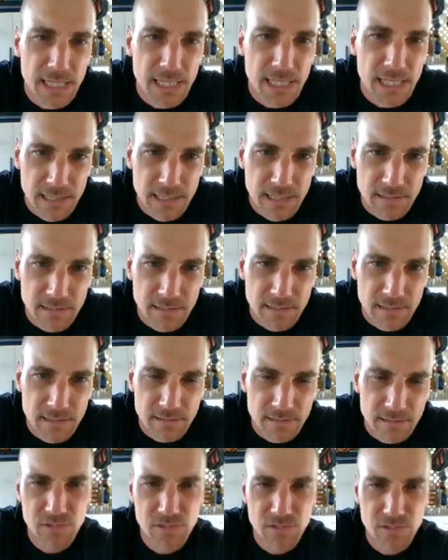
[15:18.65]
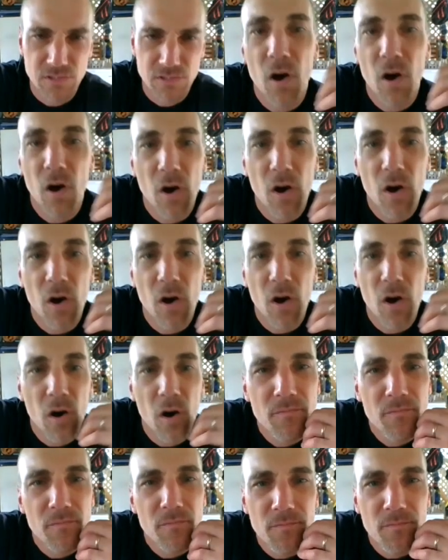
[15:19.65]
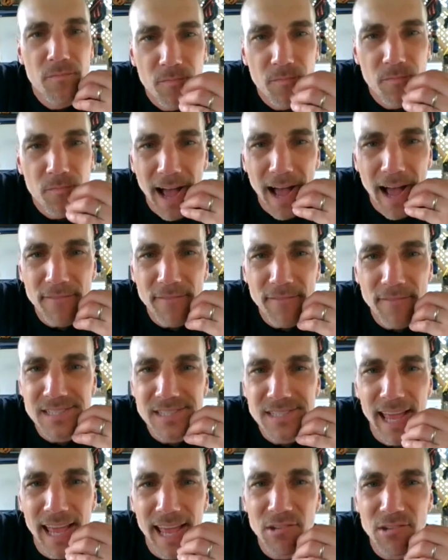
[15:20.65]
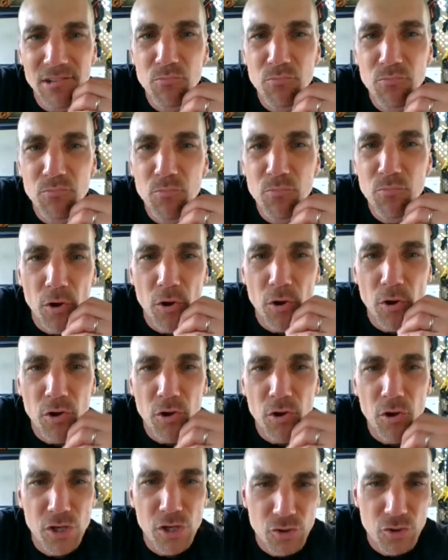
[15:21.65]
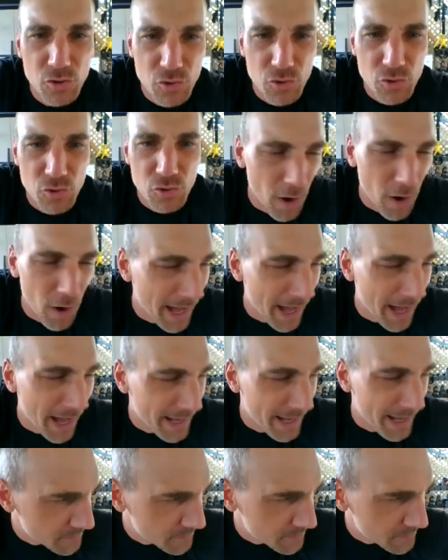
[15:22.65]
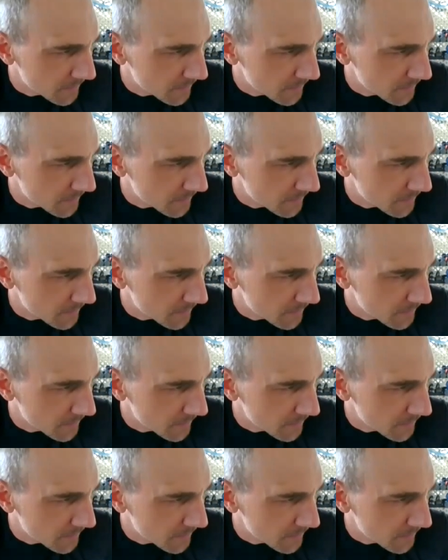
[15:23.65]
Let's just go 5 to 10 more. You're in control. How does this feel?